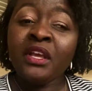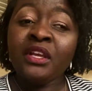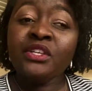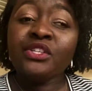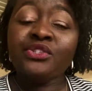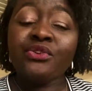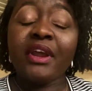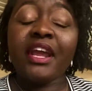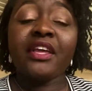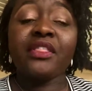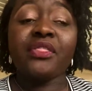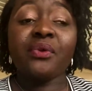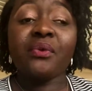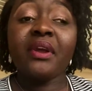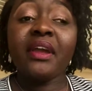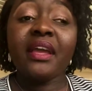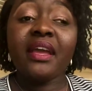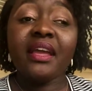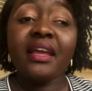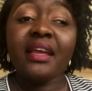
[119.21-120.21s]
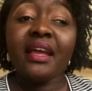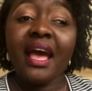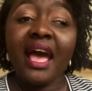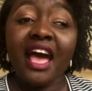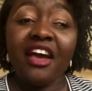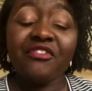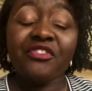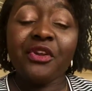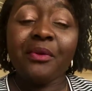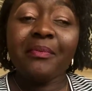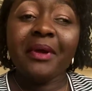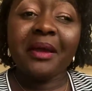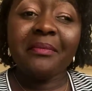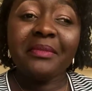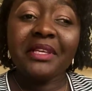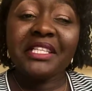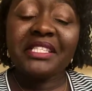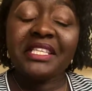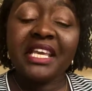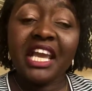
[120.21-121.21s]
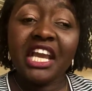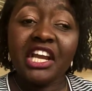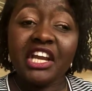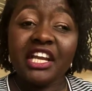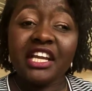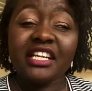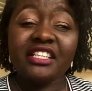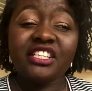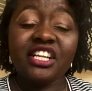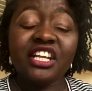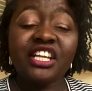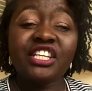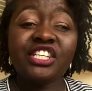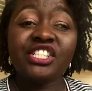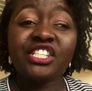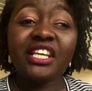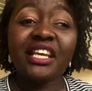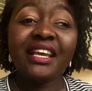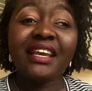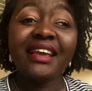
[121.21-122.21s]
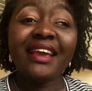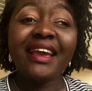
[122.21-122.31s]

Strike 3, after my miscarriage, she